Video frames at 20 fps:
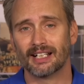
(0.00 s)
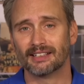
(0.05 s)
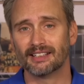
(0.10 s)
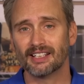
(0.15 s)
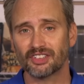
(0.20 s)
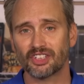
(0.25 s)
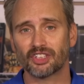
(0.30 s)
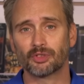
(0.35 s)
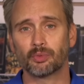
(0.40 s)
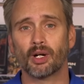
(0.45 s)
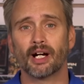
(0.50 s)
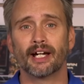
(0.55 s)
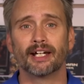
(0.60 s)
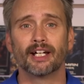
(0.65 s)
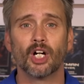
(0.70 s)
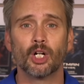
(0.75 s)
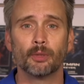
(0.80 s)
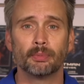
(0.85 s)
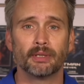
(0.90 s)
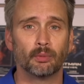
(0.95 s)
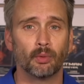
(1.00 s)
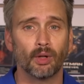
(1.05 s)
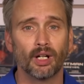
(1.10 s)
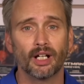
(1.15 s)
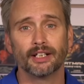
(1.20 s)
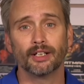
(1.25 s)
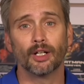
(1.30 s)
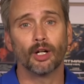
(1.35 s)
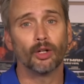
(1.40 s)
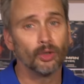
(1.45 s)
and this is why
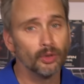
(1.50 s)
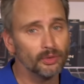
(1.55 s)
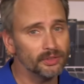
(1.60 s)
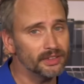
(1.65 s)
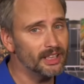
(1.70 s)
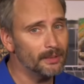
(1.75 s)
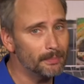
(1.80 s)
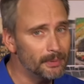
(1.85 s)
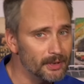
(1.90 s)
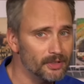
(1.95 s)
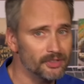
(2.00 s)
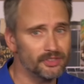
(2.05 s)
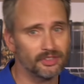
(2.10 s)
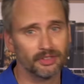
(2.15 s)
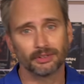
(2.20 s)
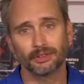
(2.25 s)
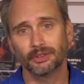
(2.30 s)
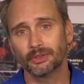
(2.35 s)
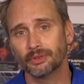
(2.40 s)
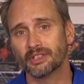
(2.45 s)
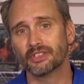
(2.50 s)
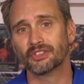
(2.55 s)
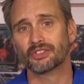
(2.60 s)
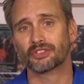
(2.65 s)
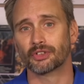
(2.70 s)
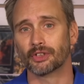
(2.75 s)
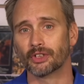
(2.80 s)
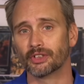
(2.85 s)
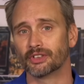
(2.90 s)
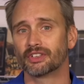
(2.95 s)
Obi-Wan only appears to Luke at
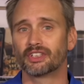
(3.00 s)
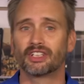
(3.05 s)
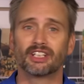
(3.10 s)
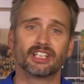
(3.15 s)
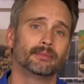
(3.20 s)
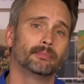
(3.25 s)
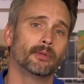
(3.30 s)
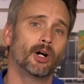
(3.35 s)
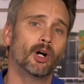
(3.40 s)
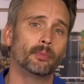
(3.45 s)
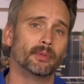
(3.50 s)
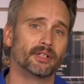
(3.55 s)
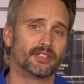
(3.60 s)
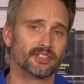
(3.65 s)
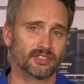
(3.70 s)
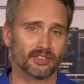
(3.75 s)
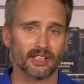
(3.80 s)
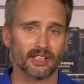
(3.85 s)
certain key moments,